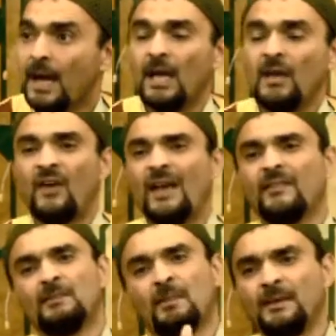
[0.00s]
I
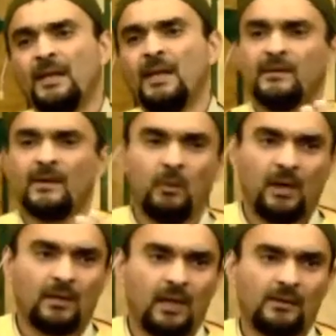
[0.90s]
fast Mondays and,
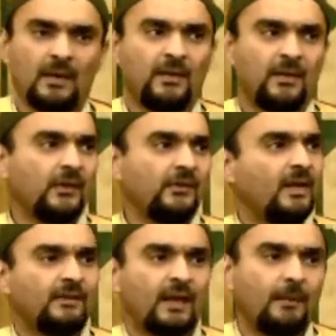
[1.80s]
and, and
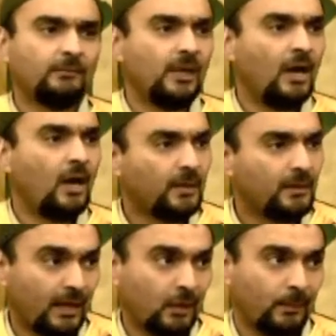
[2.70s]
Thursdays, alhamdulillah, on a
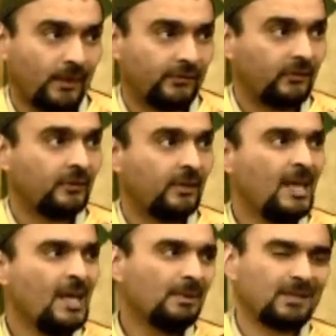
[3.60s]
regular basis.
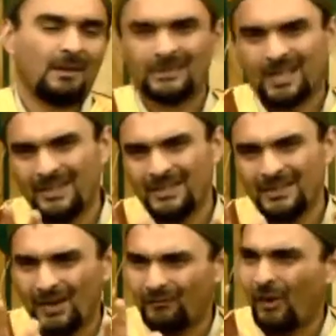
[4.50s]
But Ramadan, you
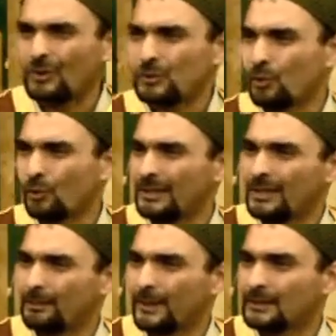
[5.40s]
know, I fall short a
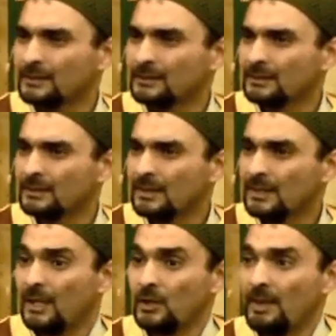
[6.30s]
little bit.
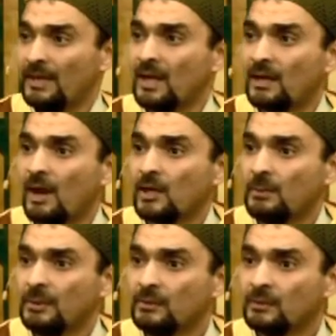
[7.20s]
Can you make that
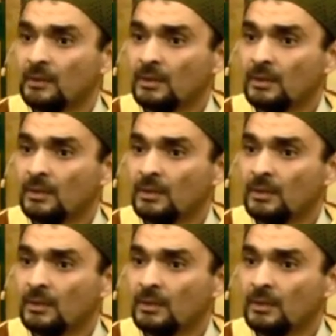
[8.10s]
argument?